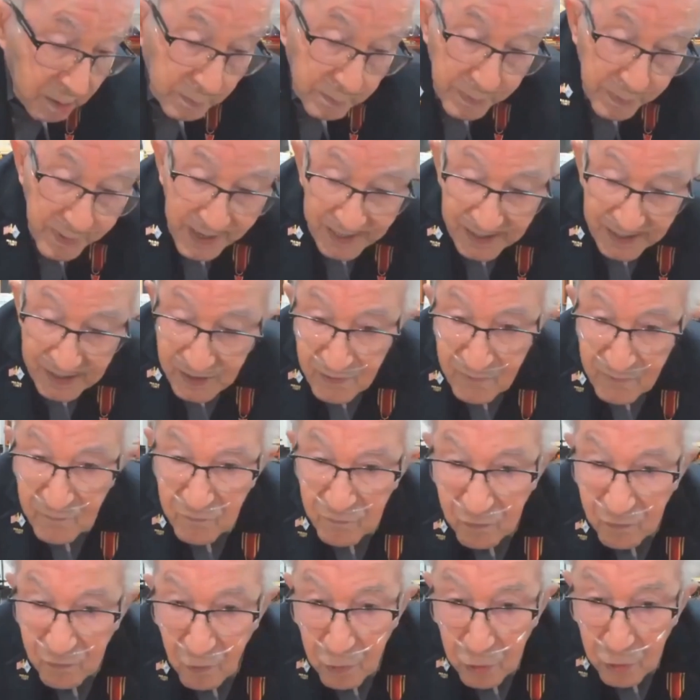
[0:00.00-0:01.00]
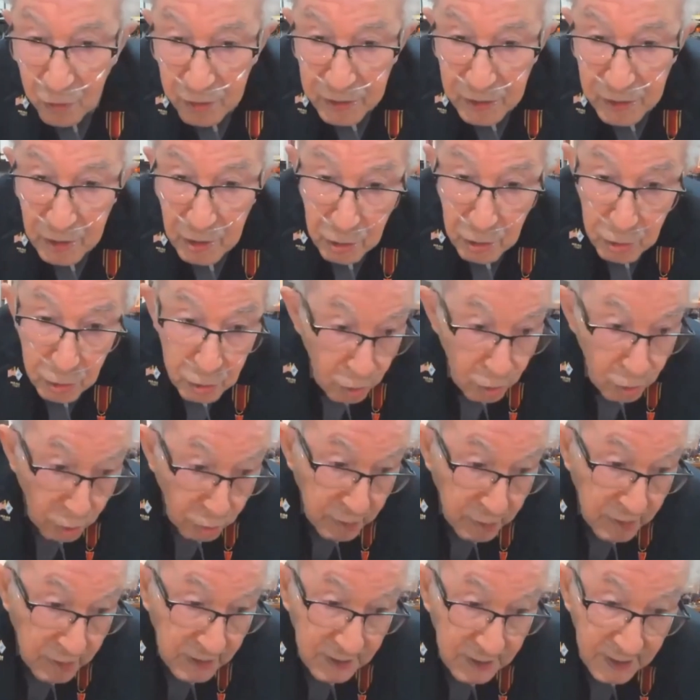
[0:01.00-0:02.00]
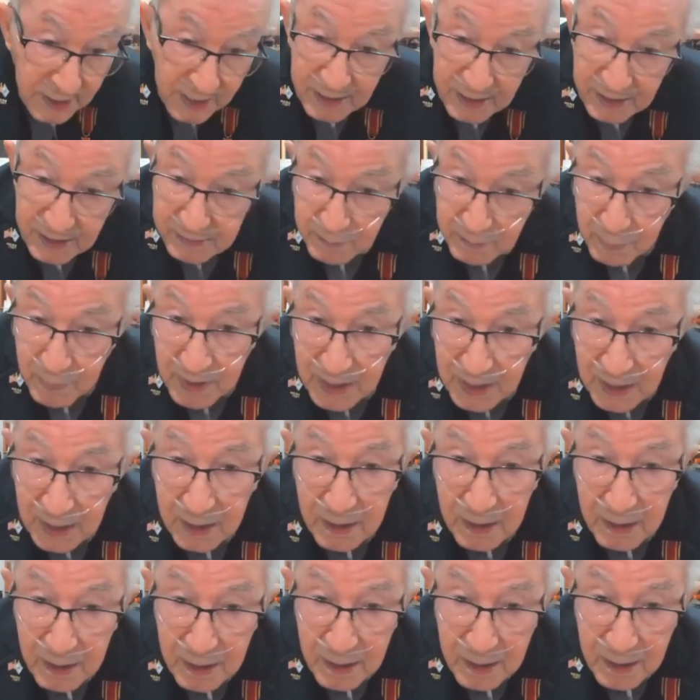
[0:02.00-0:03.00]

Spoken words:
back and forth and looking at me.